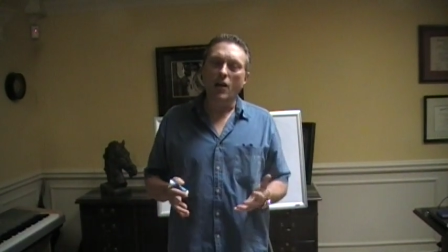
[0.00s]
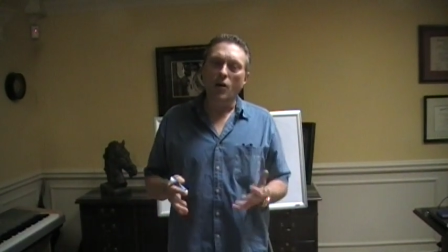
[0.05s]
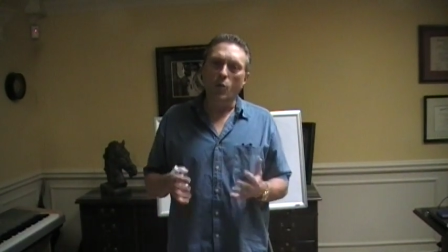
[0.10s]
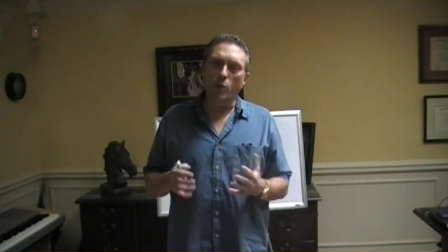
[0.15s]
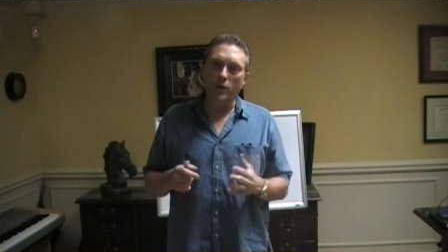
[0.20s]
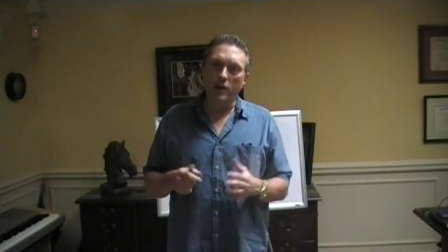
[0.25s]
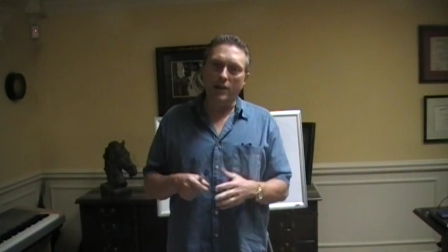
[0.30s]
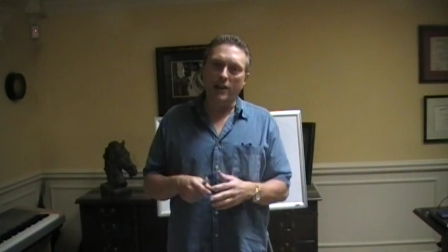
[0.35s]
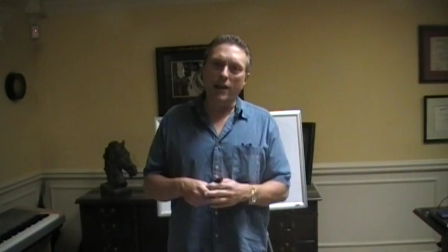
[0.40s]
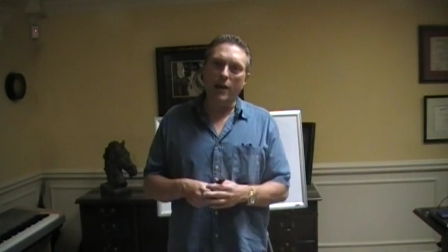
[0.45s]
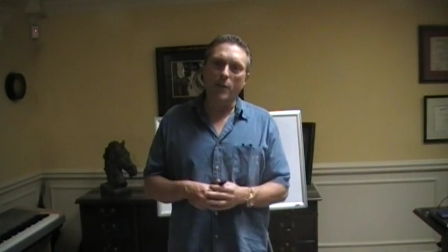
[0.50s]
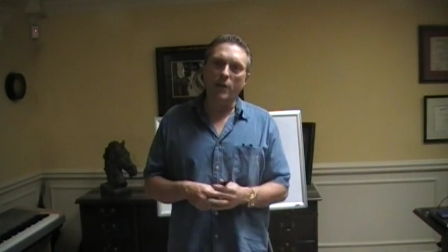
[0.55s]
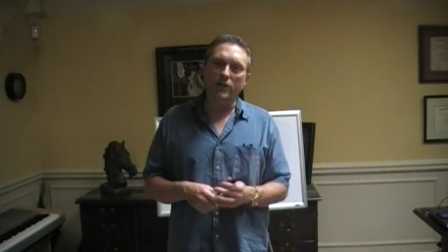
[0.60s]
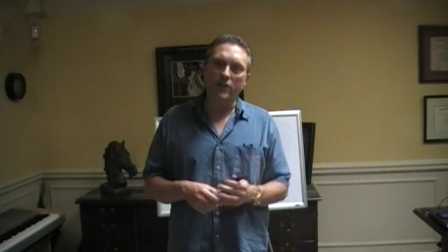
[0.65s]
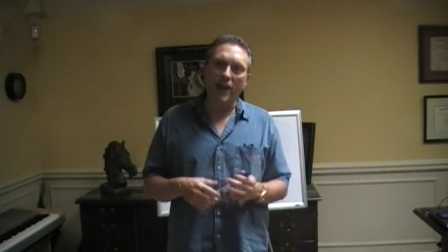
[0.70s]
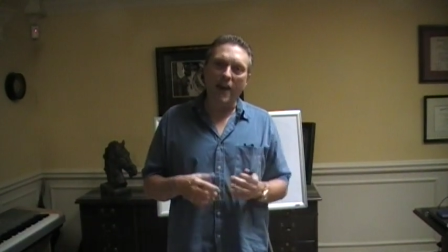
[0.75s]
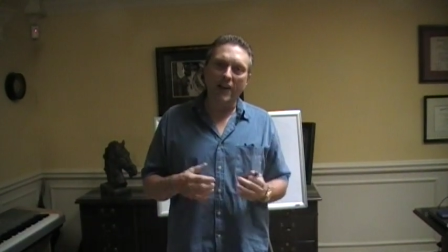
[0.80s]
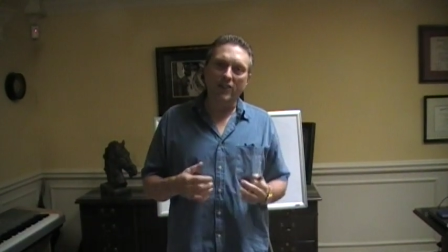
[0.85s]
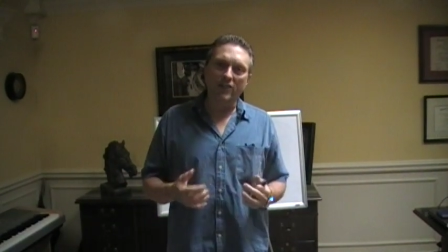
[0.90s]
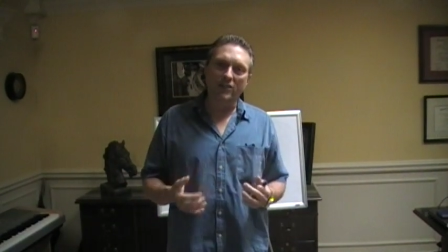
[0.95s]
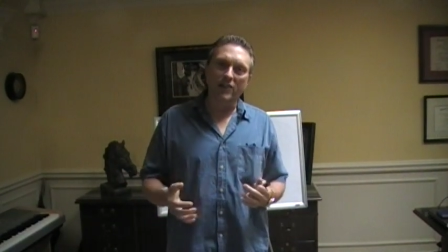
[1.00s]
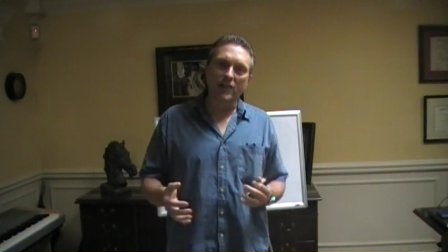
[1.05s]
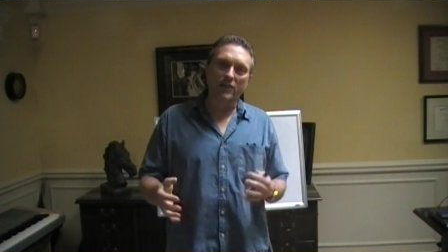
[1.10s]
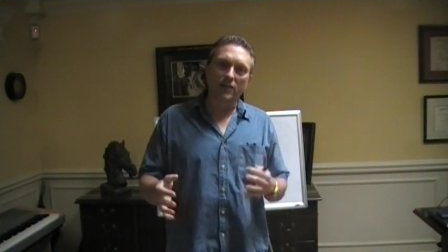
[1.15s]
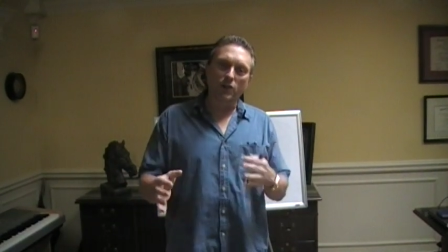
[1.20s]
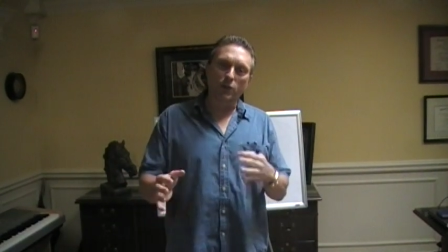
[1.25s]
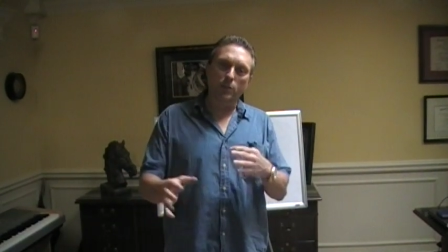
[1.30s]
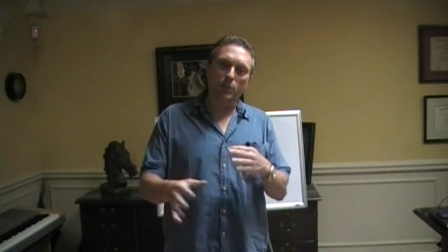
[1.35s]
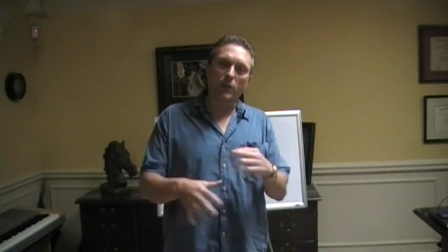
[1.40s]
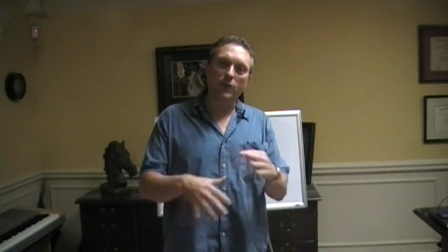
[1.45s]
when a chemist
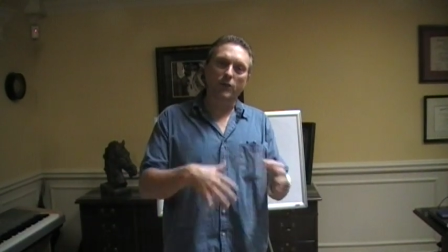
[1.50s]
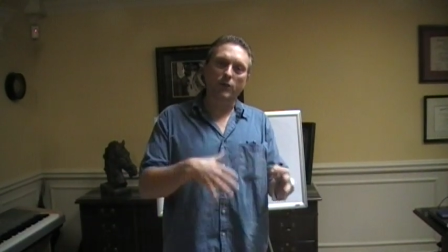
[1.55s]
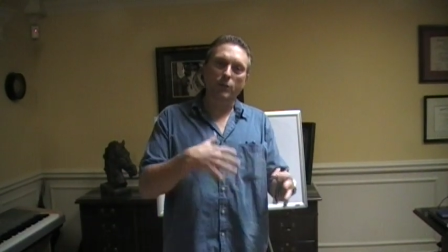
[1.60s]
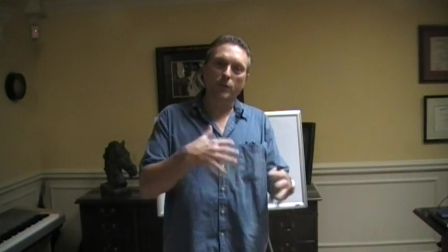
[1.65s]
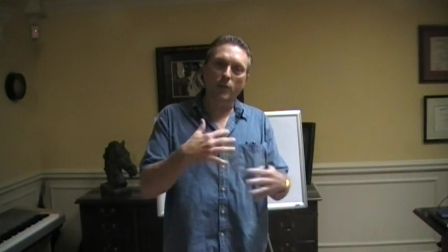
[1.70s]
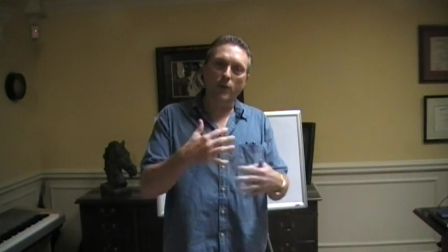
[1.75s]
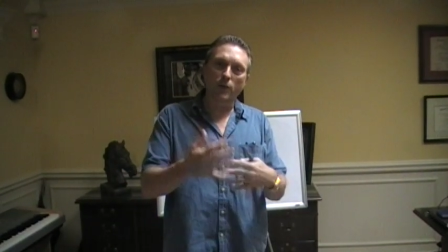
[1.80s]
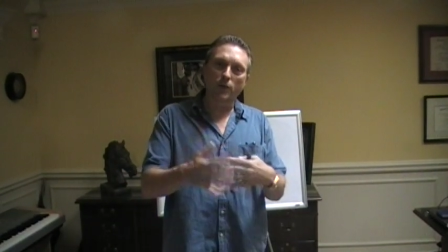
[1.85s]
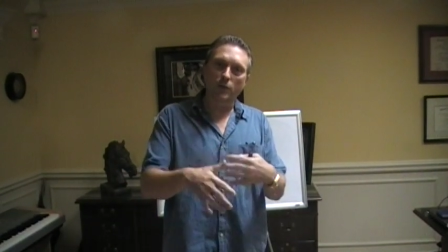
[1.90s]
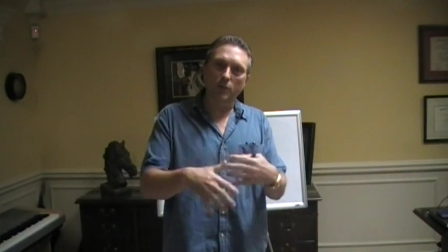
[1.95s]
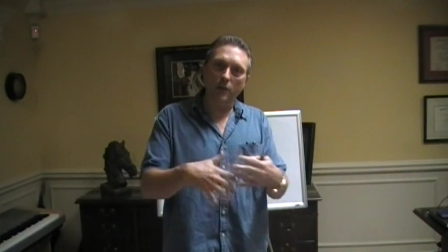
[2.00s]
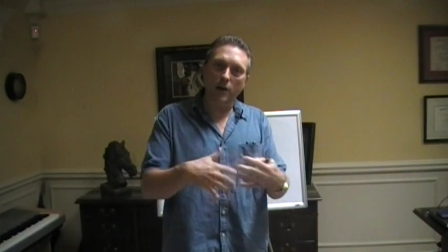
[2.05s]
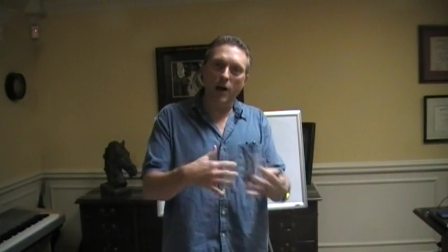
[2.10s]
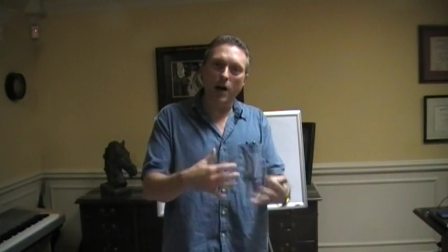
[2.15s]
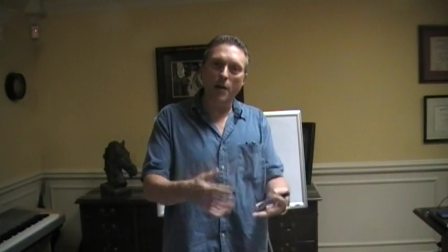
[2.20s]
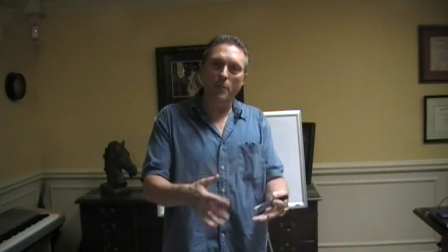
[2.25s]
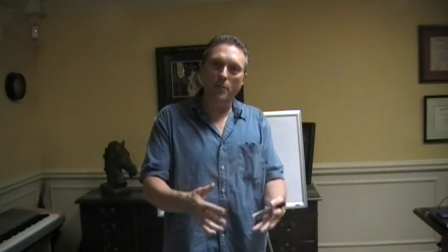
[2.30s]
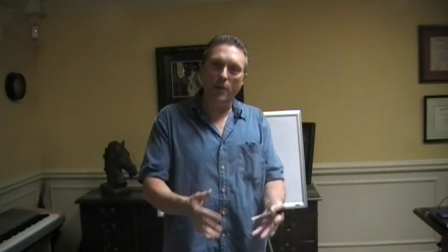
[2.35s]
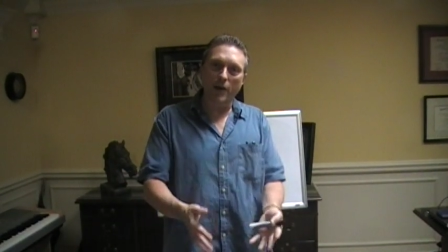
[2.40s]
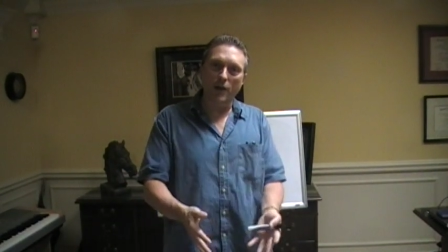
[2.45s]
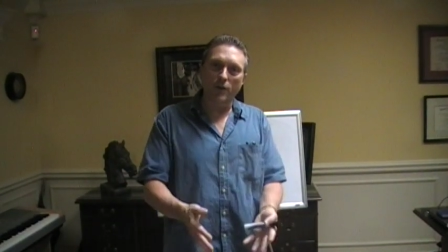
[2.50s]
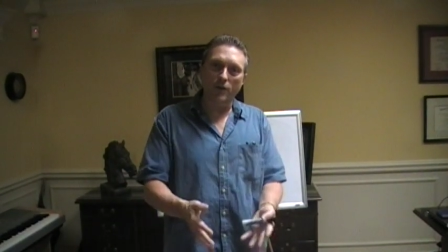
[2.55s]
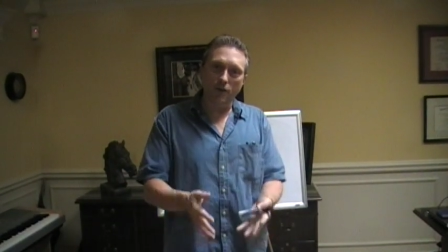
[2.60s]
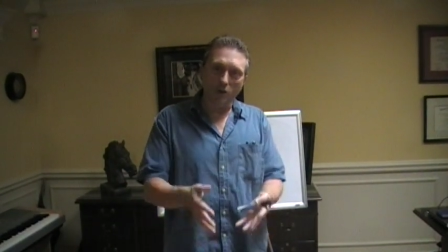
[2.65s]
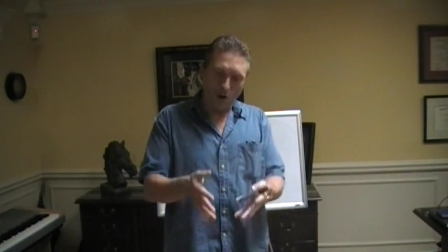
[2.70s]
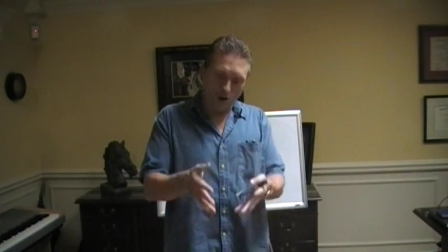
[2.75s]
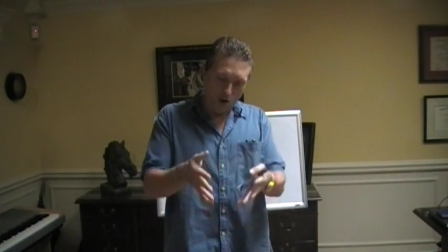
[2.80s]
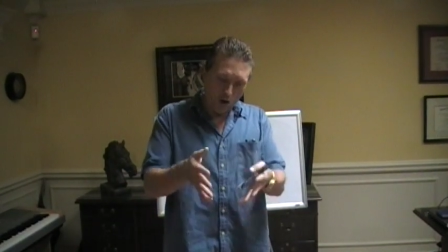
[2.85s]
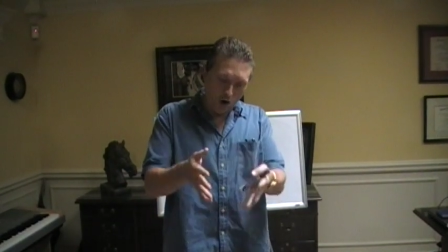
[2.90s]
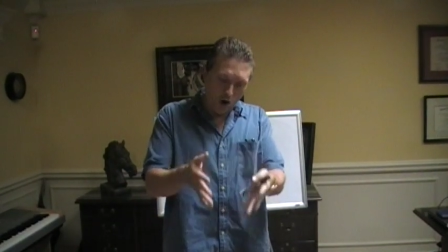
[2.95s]
accidentally spilled some compounds
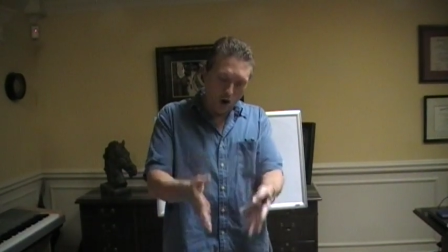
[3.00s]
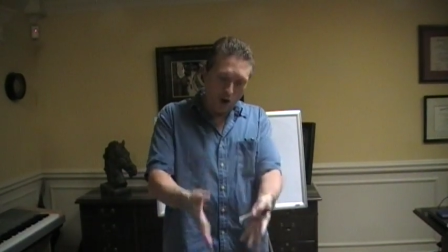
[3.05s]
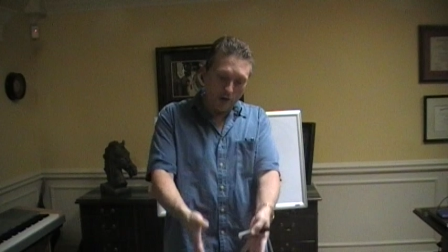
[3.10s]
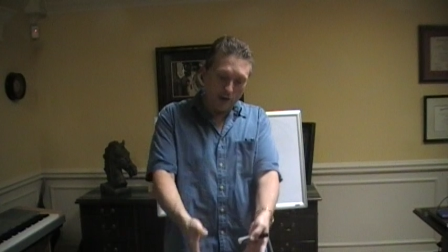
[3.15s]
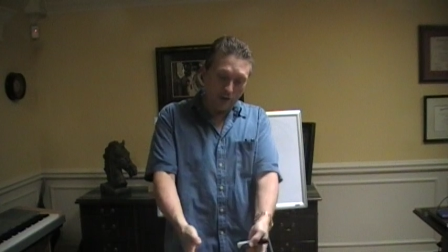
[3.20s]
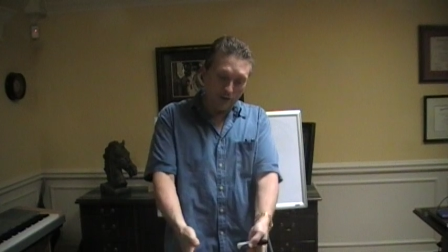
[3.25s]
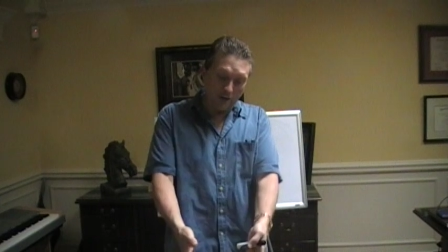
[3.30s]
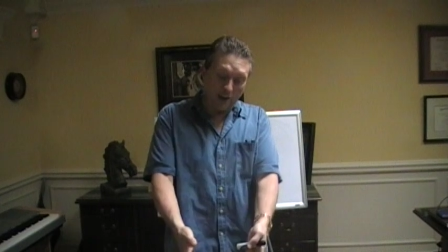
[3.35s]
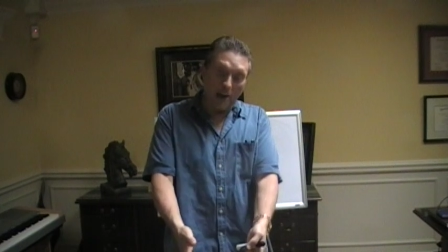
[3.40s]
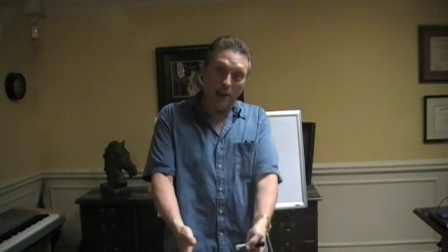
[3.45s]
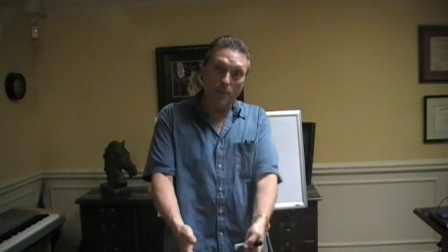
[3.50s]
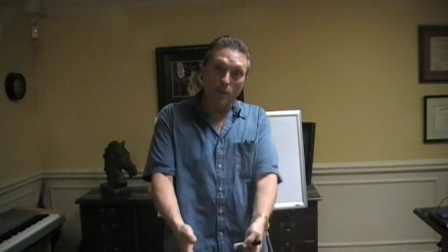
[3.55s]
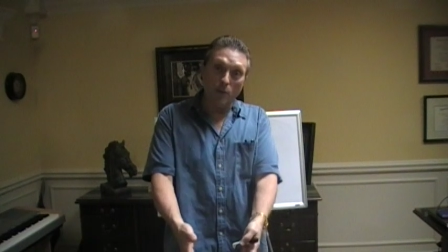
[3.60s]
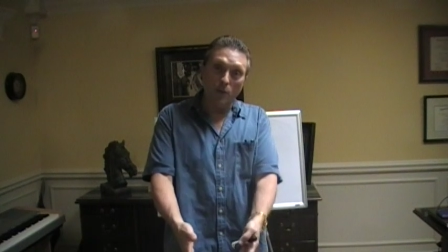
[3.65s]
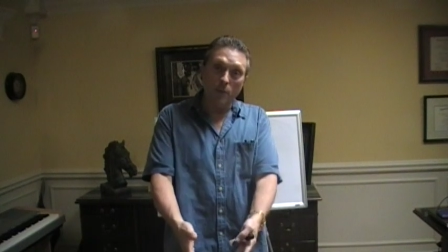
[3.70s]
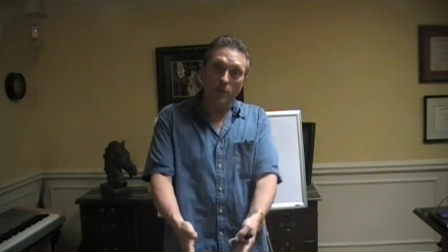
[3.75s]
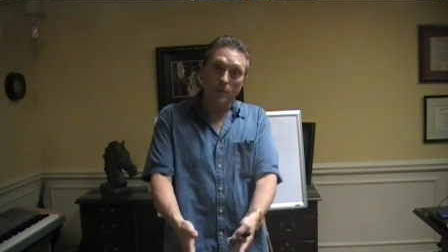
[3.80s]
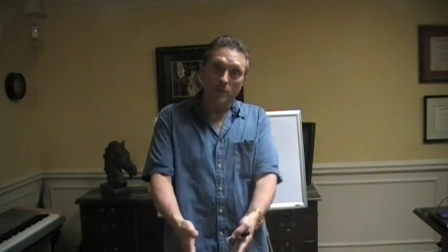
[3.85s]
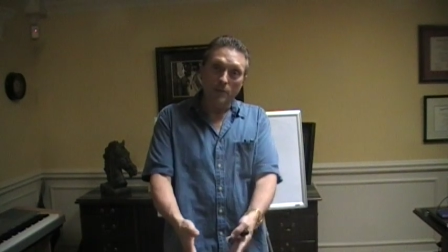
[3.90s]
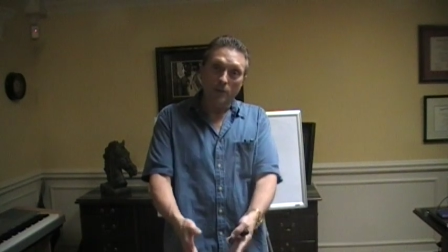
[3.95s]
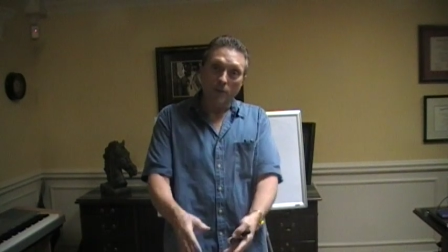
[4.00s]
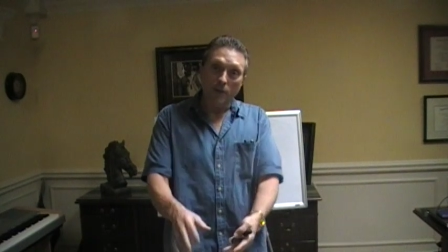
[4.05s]
on his table,